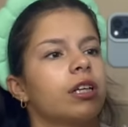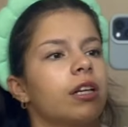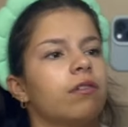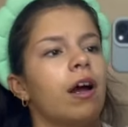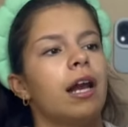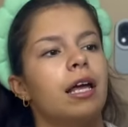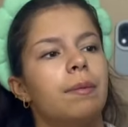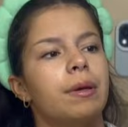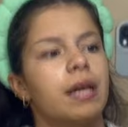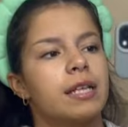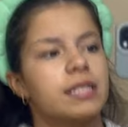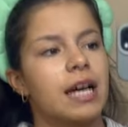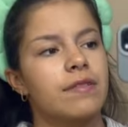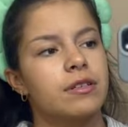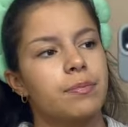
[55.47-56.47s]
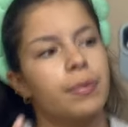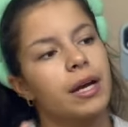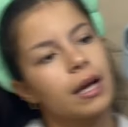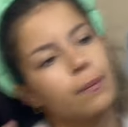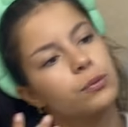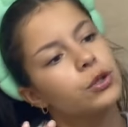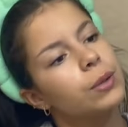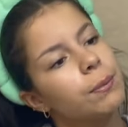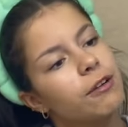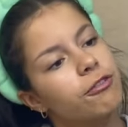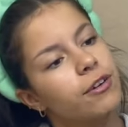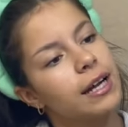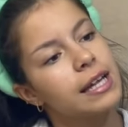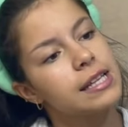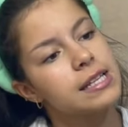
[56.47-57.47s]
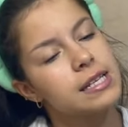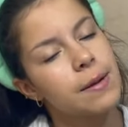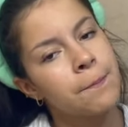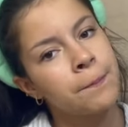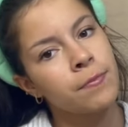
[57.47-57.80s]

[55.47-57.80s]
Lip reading: getting ready because I have to pick up three of my friends